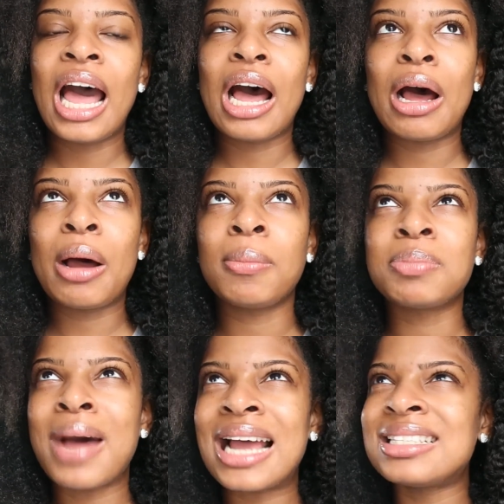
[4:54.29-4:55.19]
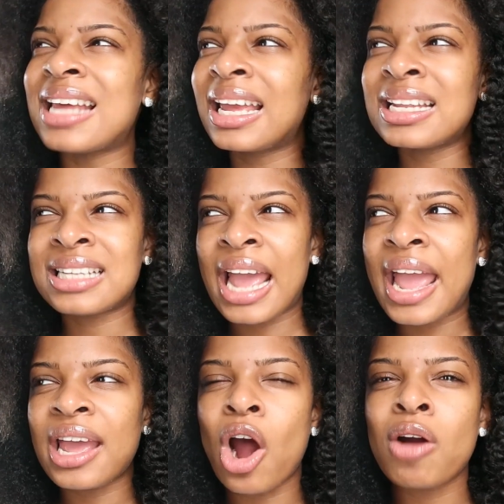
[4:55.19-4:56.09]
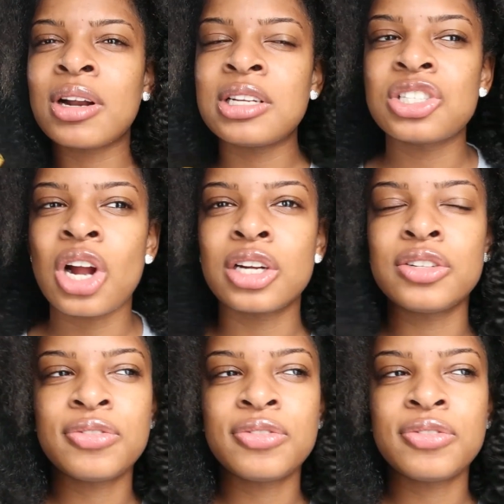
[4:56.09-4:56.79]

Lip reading: By second day, I already started